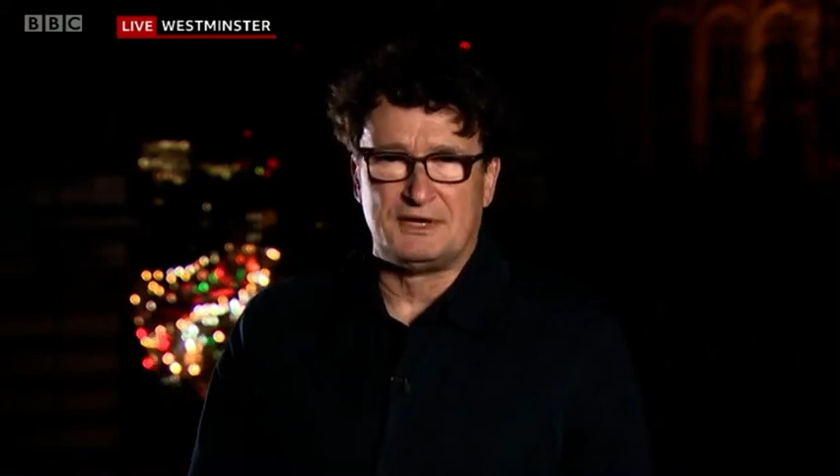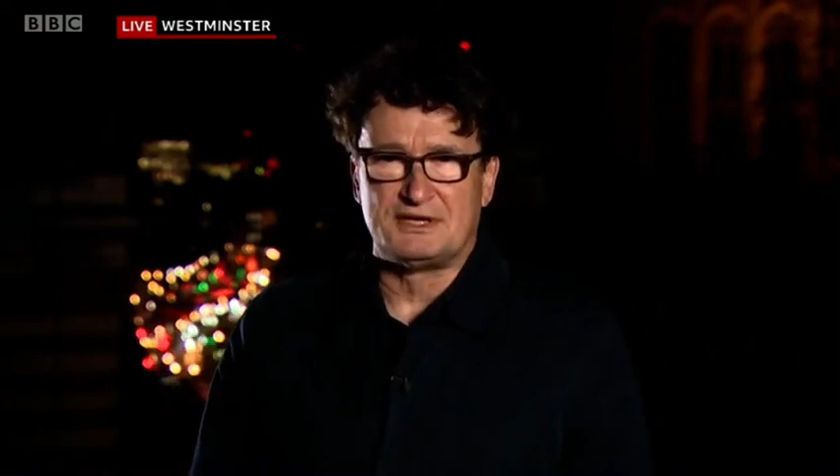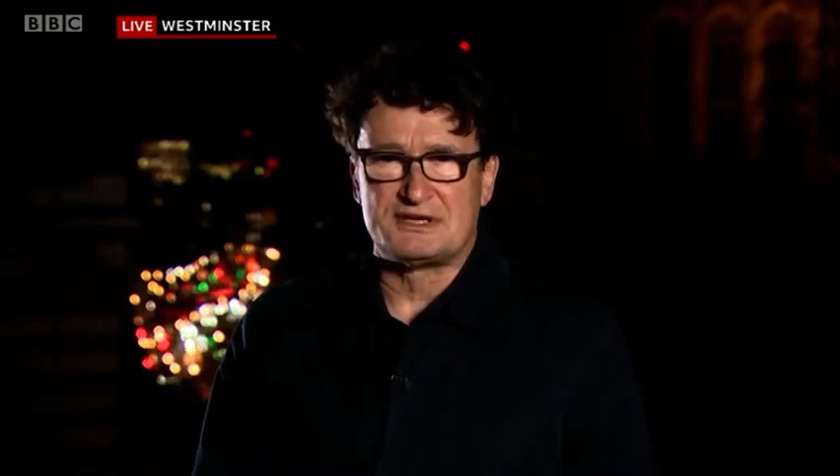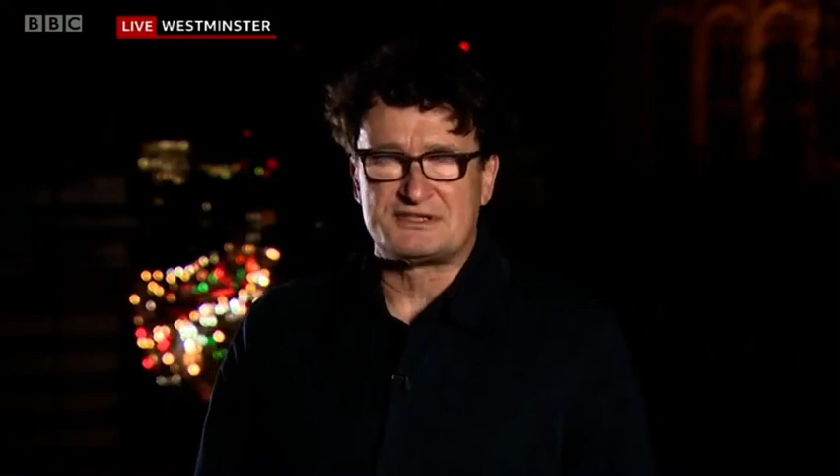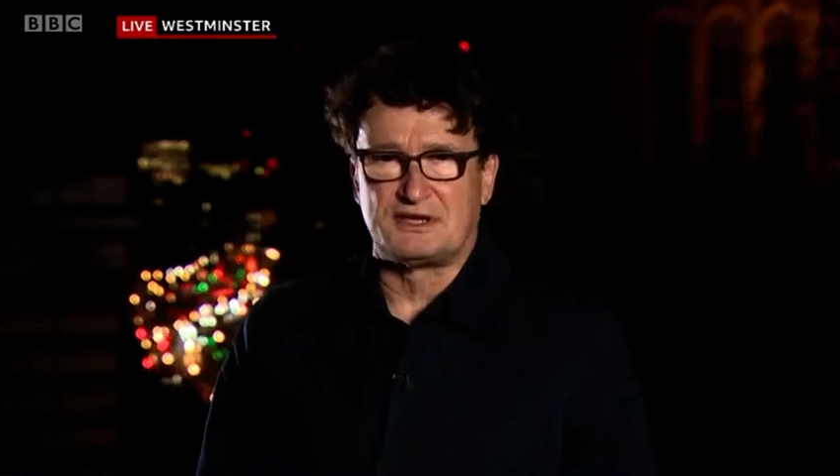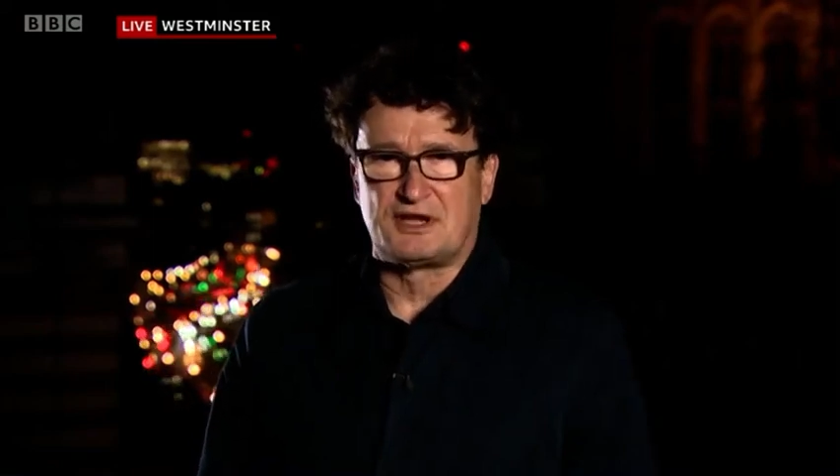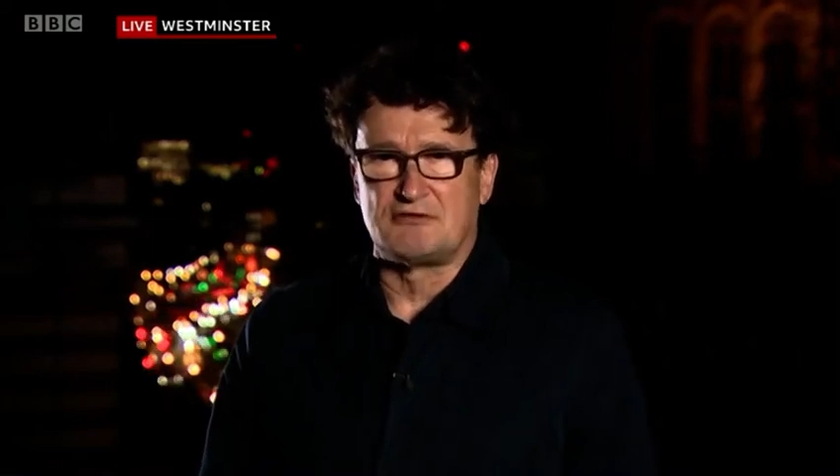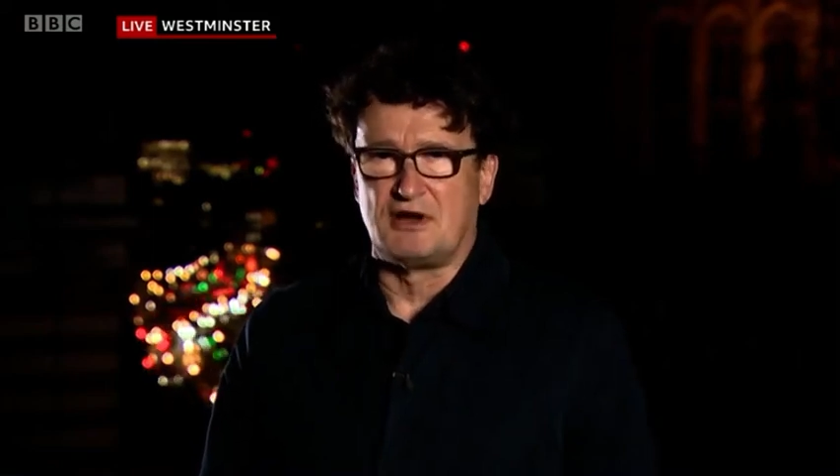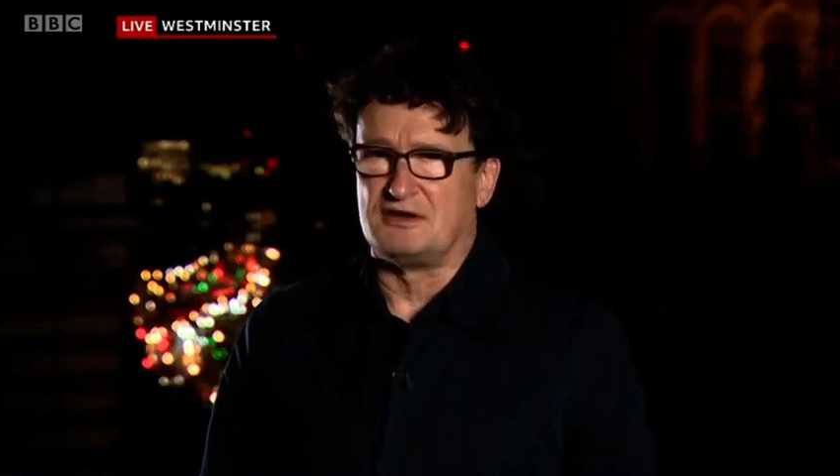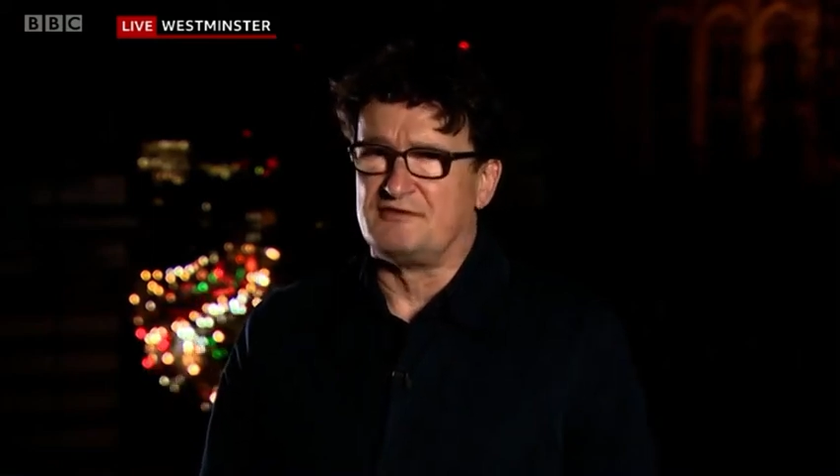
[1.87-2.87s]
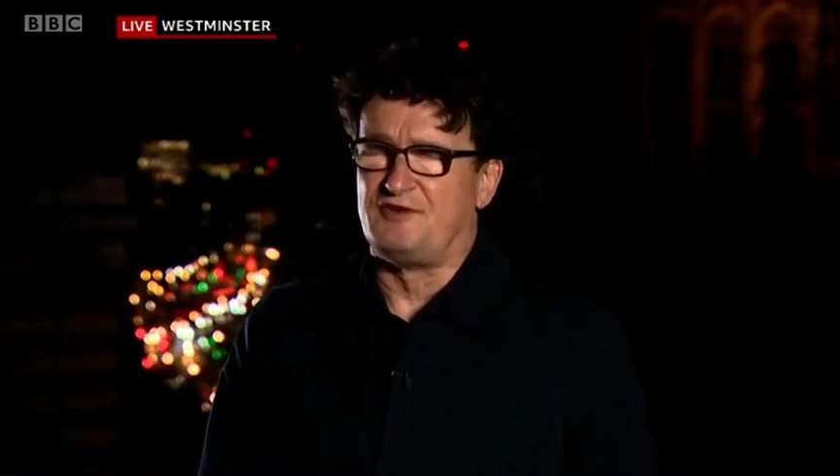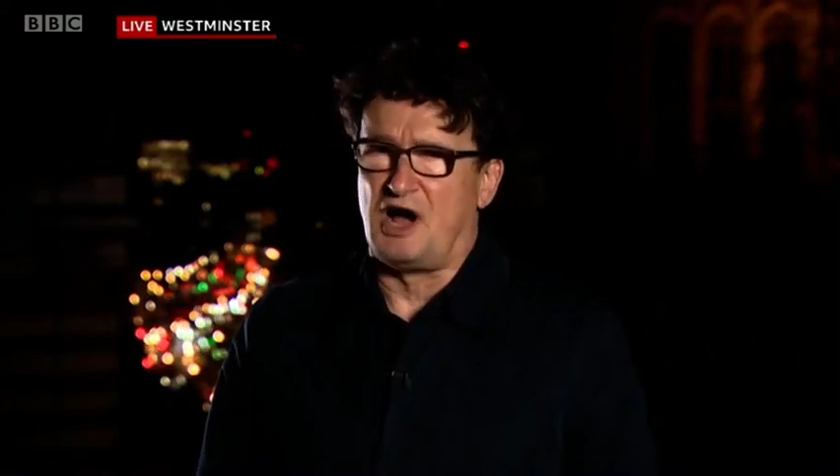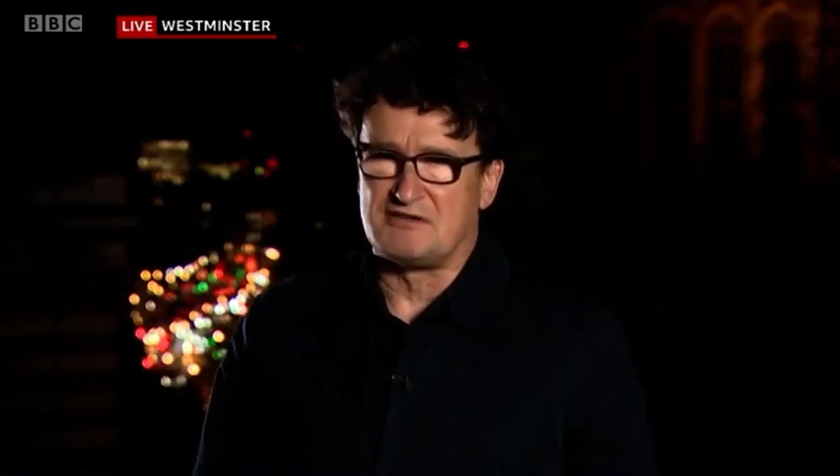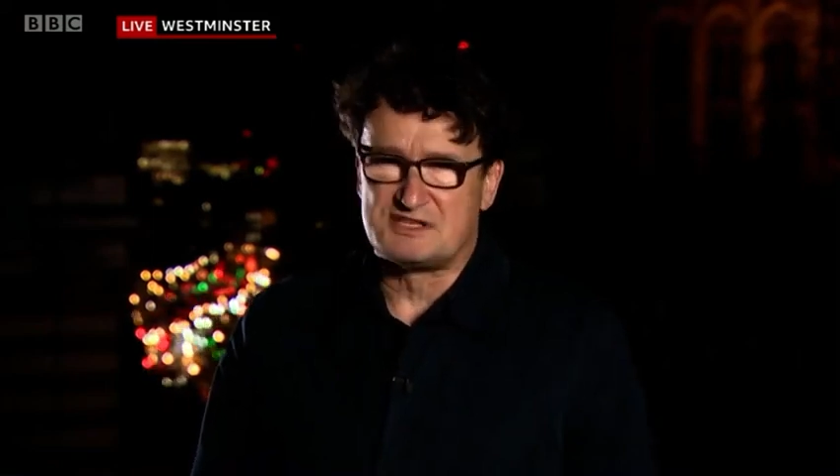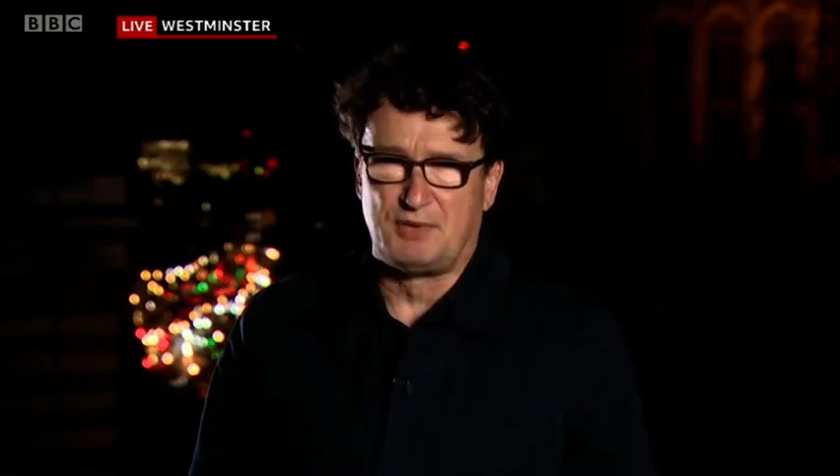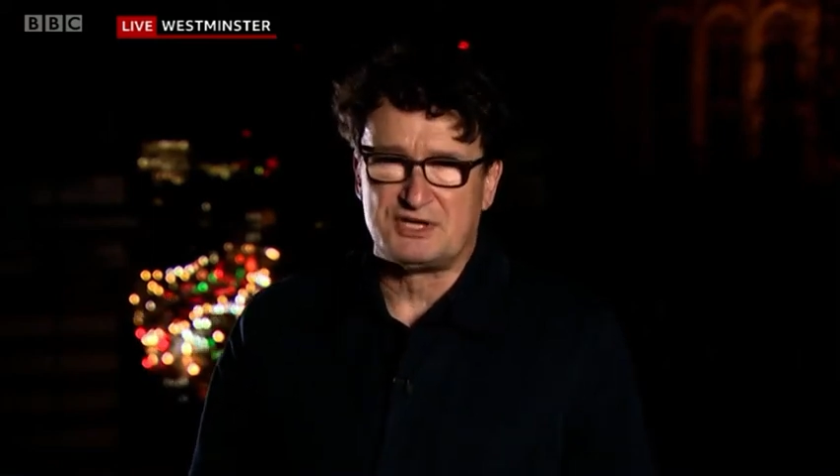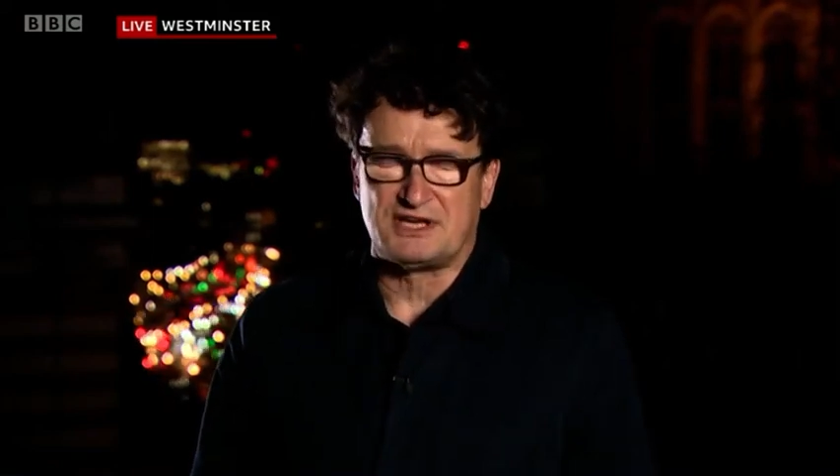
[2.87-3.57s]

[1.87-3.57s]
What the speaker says: as the coronavirus budget.